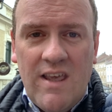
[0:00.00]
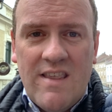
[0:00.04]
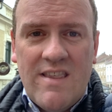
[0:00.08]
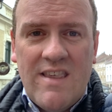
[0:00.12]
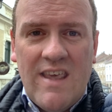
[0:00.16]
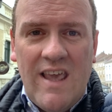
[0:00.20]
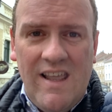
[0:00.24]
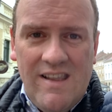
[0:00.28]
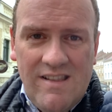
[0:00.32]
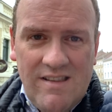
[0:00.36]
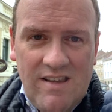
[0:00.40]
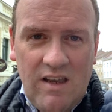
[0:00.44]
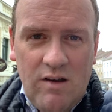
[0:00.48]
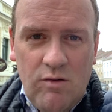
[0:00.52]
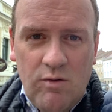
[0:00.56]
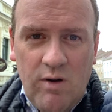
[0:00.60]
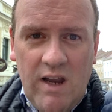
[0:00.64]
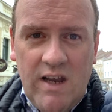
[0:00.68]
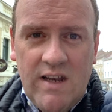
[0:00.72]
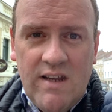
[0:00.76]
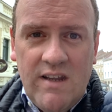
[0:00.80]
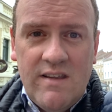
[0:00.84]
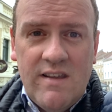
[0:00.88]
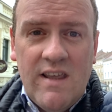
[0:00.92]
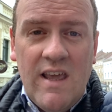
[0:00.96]
is
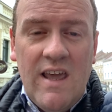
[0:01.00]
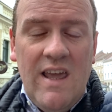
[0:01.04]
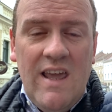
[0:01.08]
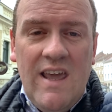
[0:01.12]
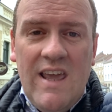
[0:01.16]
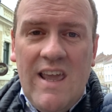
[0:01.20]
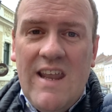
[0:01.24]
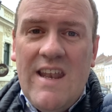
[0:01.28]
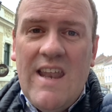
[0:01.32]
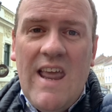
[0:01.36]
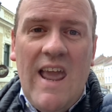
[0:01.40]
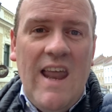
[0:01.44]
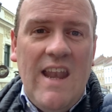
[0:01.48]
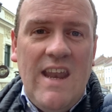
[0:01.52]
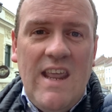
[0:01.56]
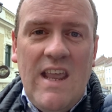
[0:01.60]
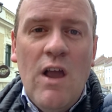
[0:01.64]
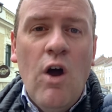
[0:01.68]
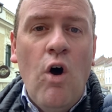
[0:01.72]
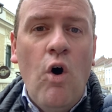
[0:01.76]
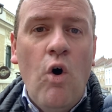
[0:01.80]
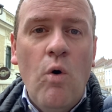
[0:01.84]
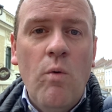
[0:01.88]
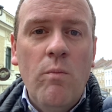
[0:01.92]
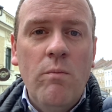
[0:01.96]
integrated in any
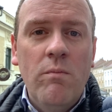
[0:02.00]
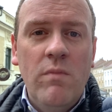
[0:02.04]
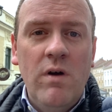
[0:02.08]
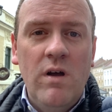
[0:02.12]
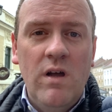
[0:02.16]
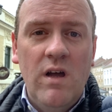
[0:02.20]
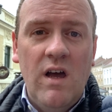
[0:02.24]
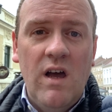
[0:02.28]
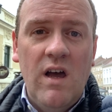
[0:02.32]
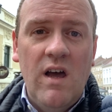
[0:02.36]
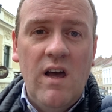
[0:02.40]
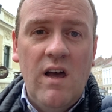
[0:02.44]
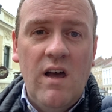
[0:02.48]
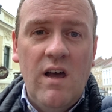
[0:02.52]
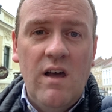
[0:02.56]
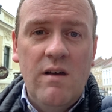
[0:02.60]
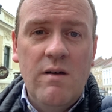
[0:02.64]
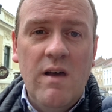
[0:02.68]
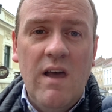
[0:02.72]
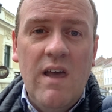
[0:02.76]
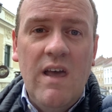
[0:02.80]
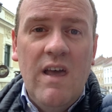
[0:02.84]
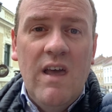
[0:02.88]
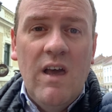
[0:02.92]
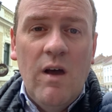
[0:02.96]
home uh,
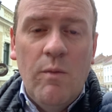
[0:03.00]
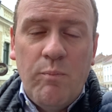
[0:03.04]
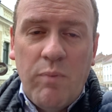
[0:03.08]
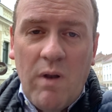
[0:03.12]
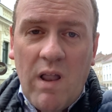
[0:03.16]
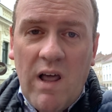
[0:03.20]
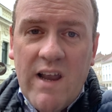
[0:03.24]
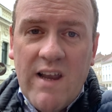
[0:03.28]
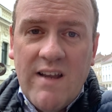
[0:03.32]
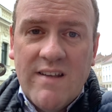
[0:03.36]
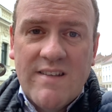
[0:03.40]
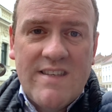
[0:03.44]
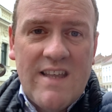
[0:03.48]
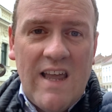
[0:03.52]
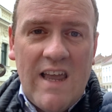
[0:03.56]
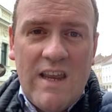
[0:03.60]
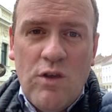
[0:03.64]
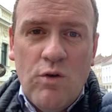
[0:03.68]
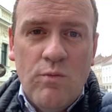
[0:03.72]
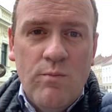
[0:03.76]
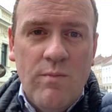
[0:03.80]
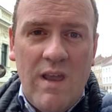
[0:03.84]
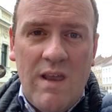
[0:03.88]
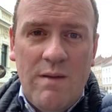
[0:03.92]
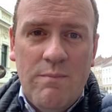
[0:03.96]
appliance that
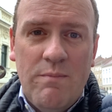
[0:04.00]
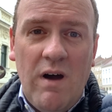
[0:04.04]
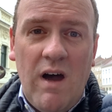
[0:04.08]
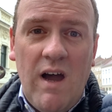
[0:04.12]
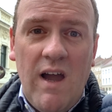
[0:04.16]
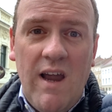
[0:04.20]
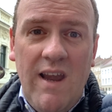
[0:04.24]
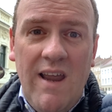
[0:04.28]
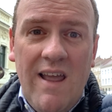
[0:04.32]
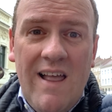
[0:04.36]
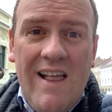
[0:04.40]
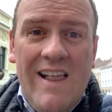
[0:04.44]
you may buy.